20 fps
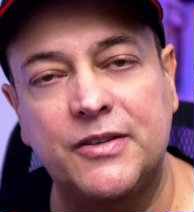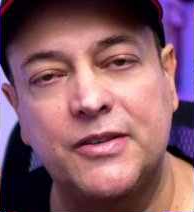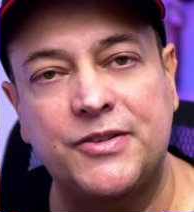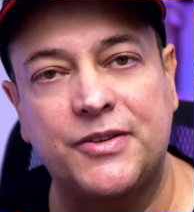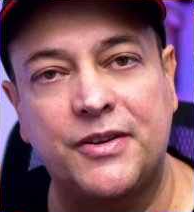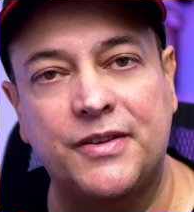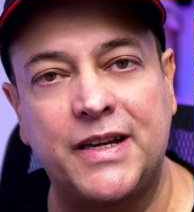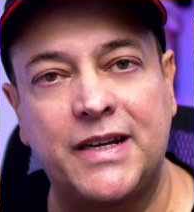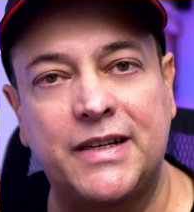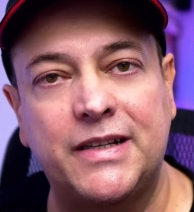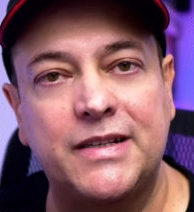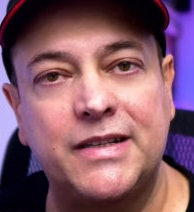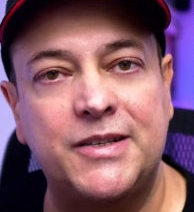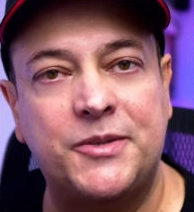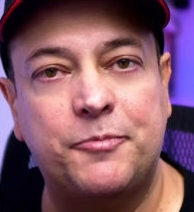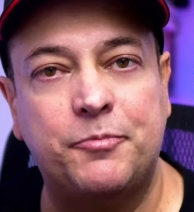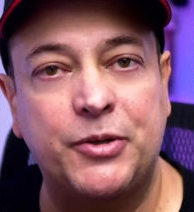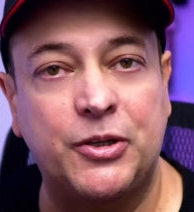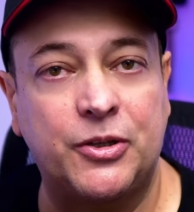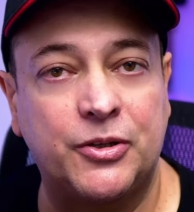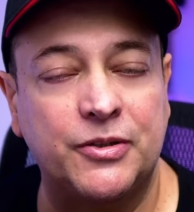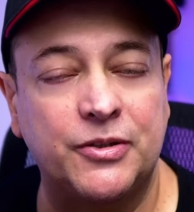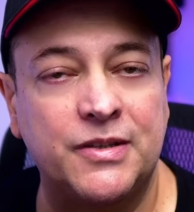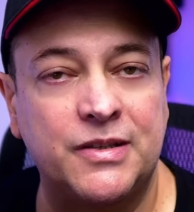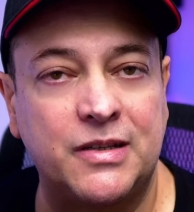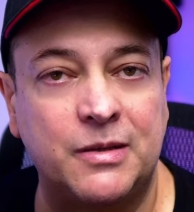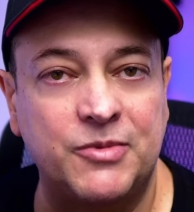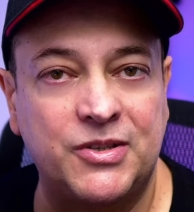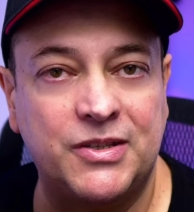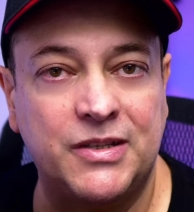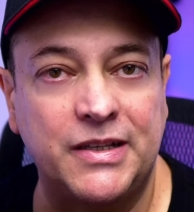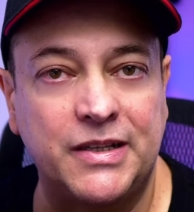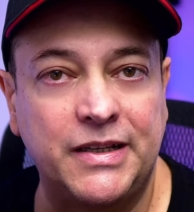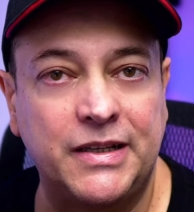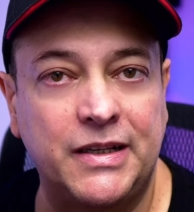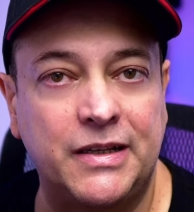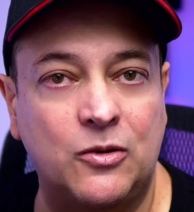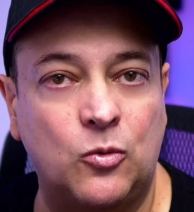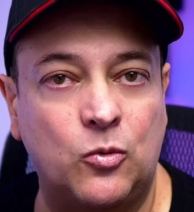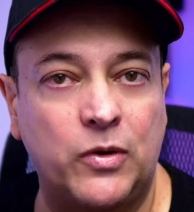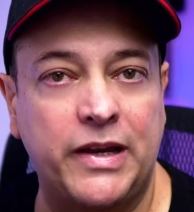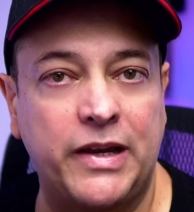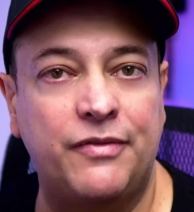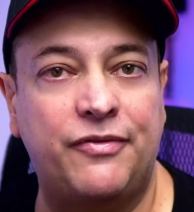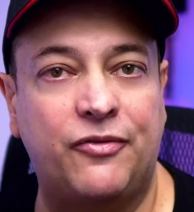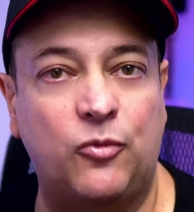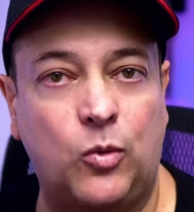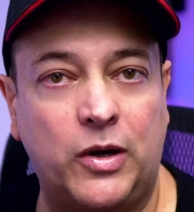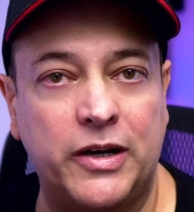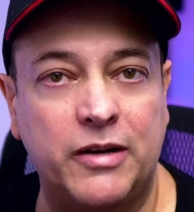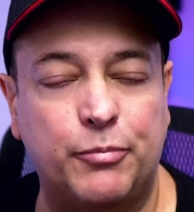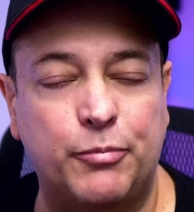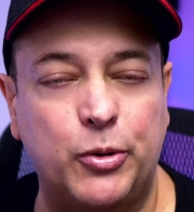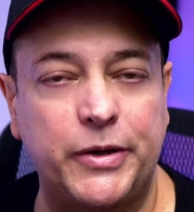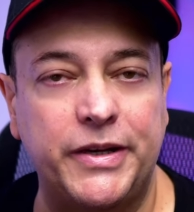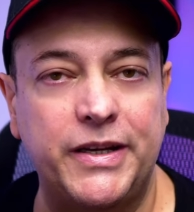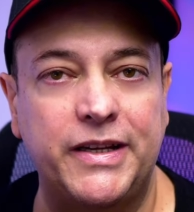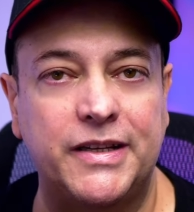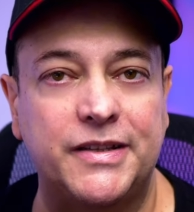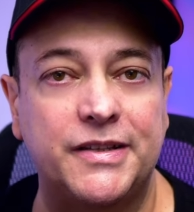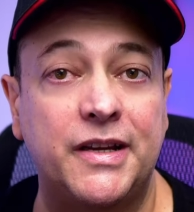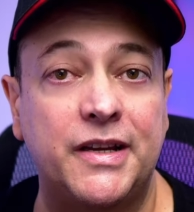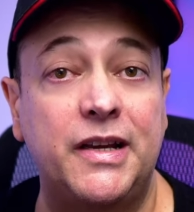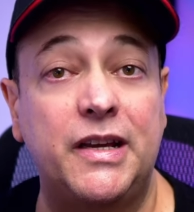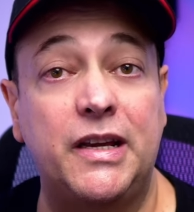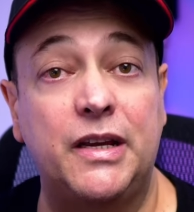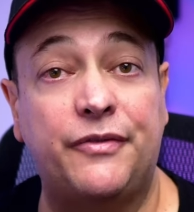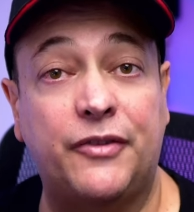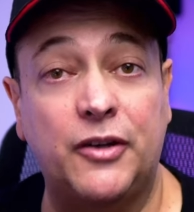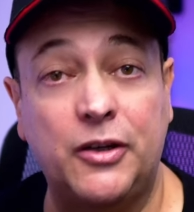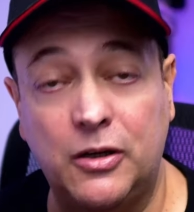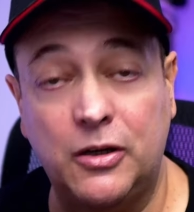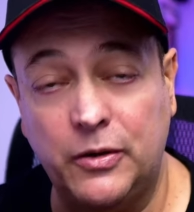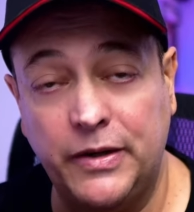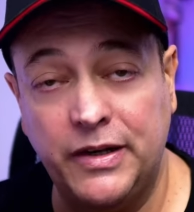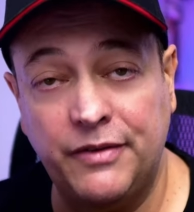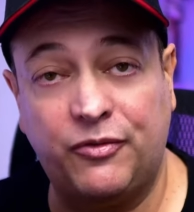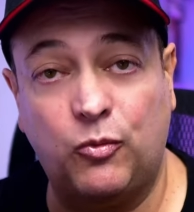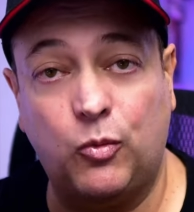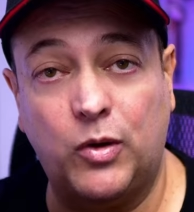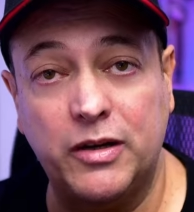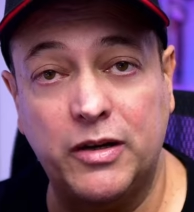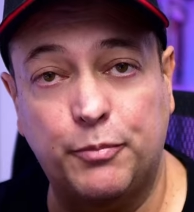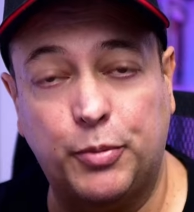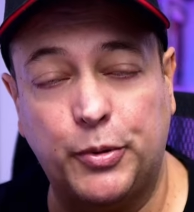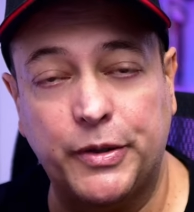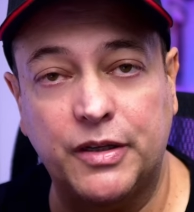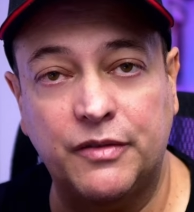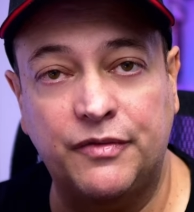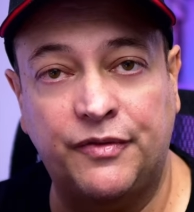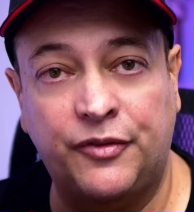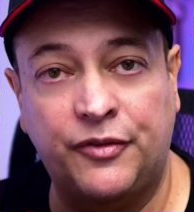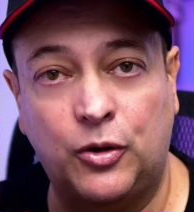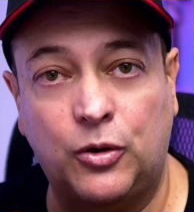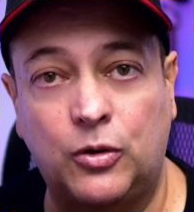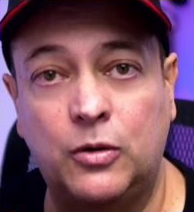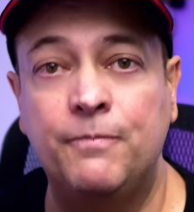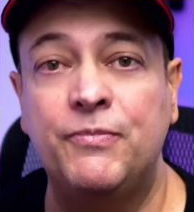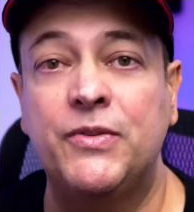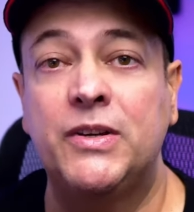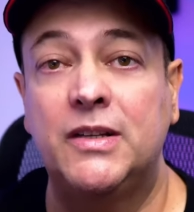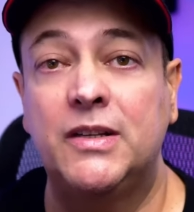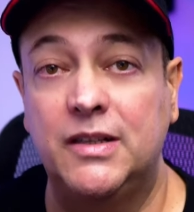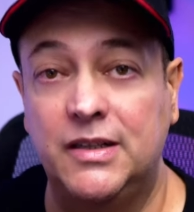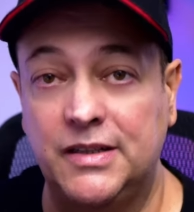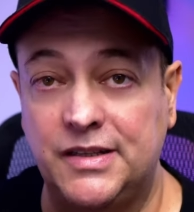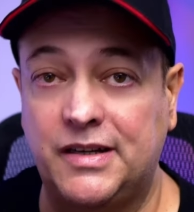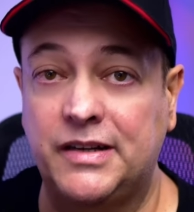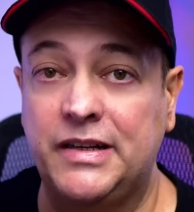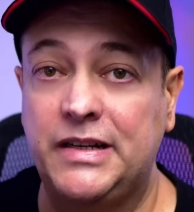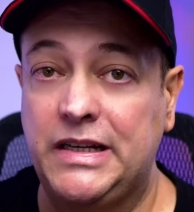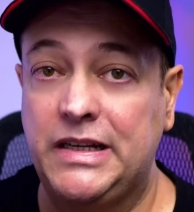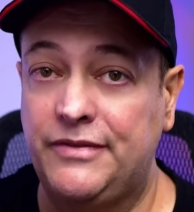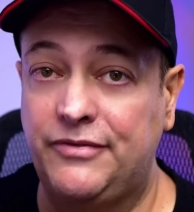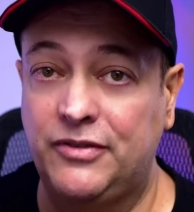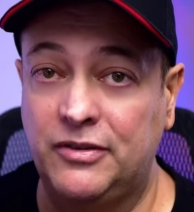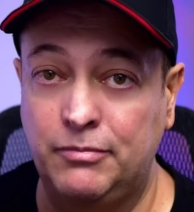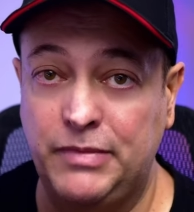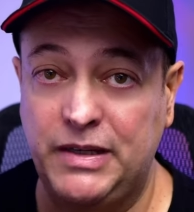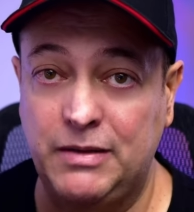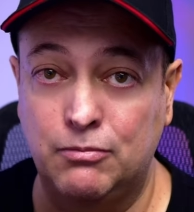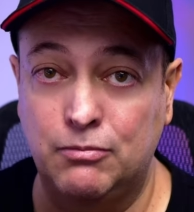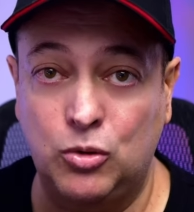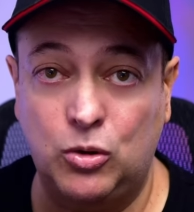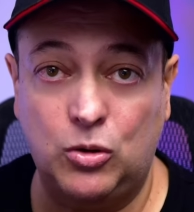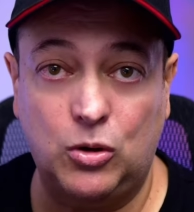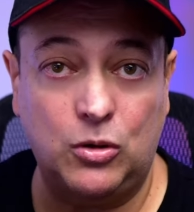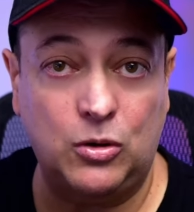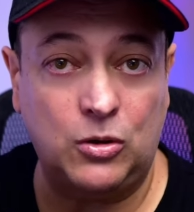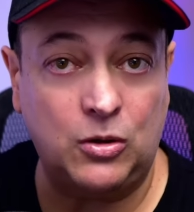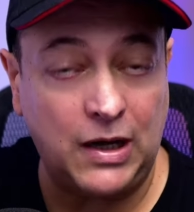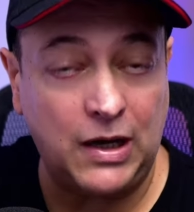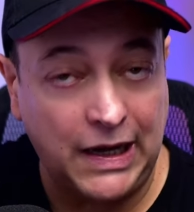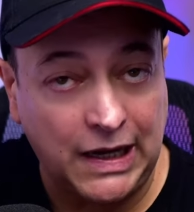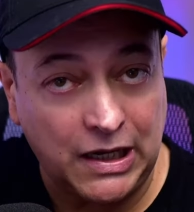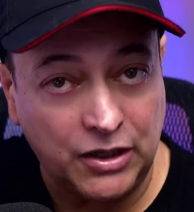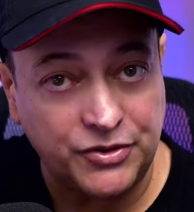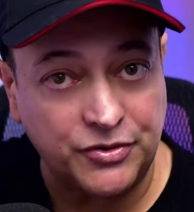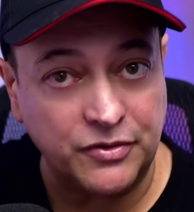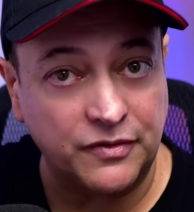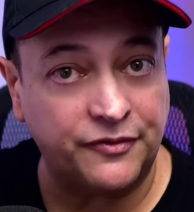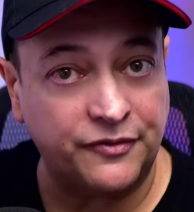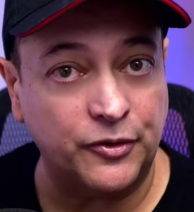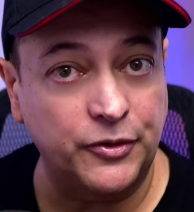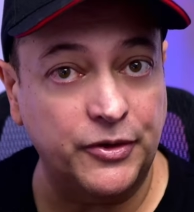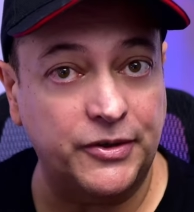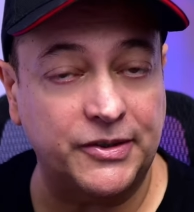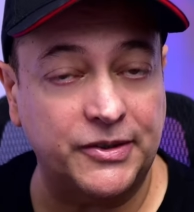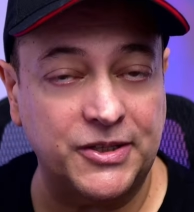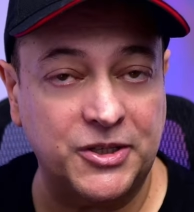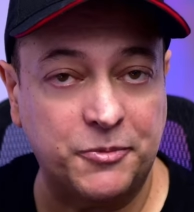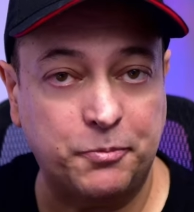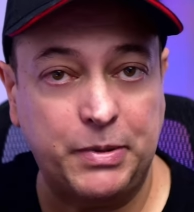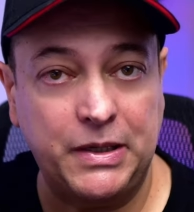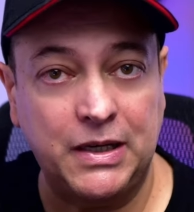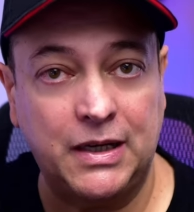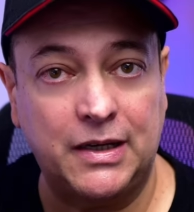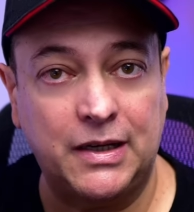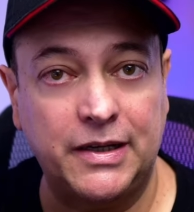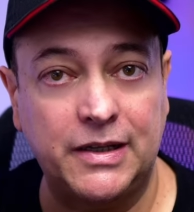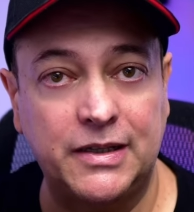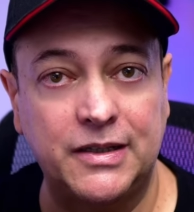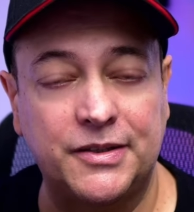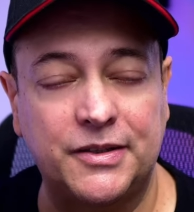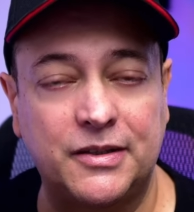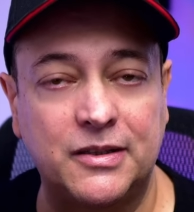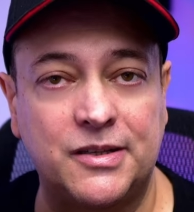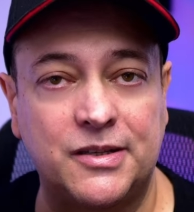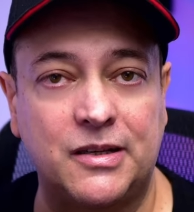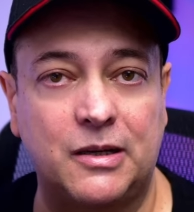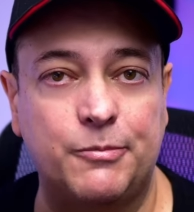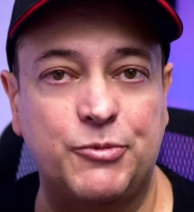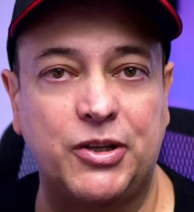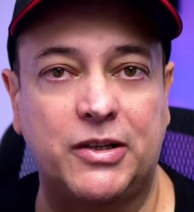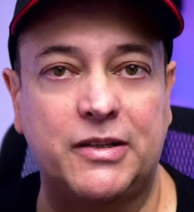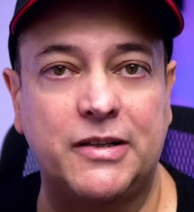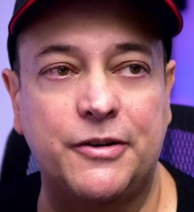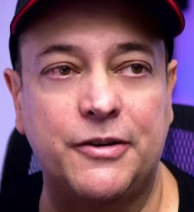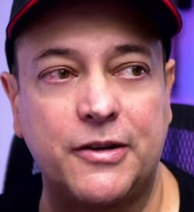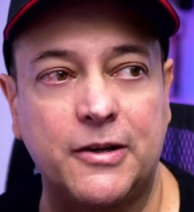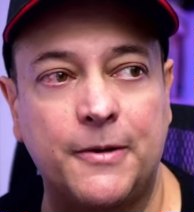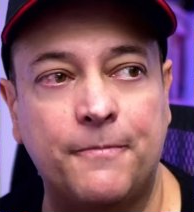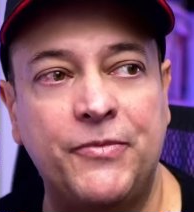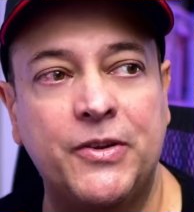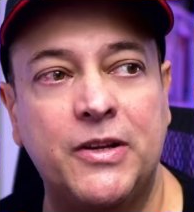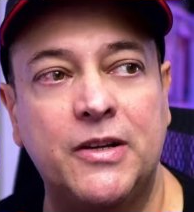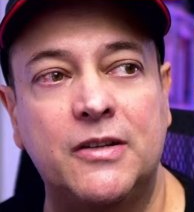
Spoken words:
So that is because I'm sitting at a f1.8. If I go f1.4, it's going to even be more out of focus behind the subject area.